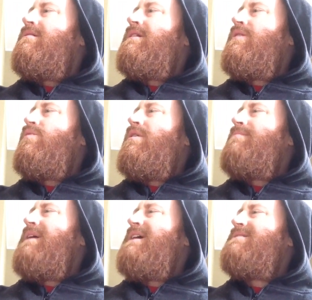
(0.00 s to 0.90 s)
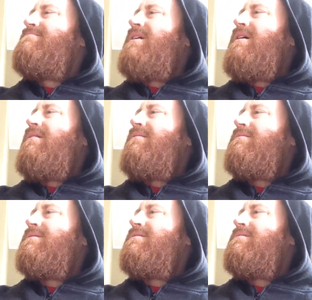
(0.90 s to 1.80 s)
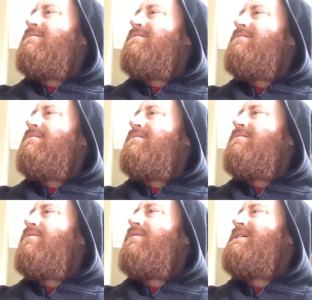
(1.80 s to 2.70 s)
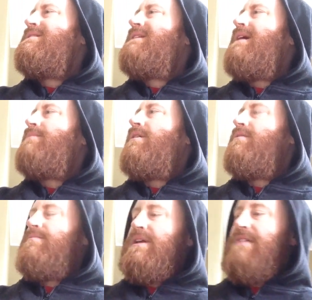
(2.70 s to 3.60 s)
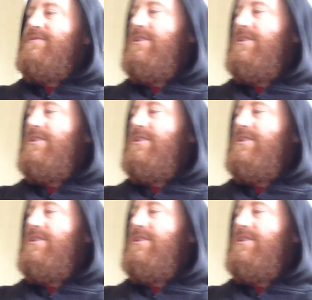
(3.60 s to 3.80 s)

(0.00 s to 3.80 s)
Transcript: Like, what makes mould? Or is that mould? I'm going to have to